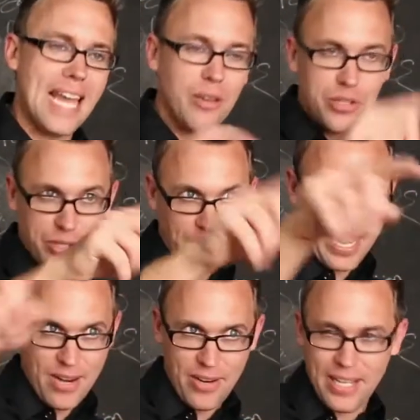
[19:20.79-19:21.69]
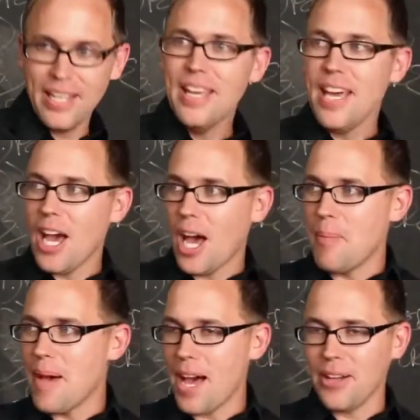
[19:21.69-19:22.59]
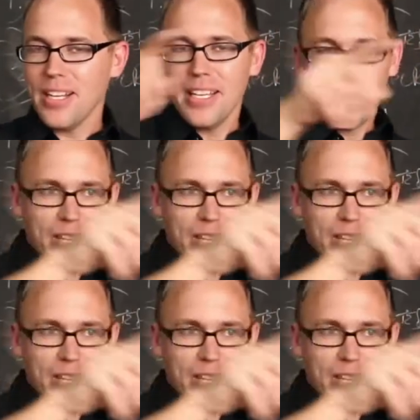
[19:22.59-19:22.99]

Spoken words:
And now you start hearing about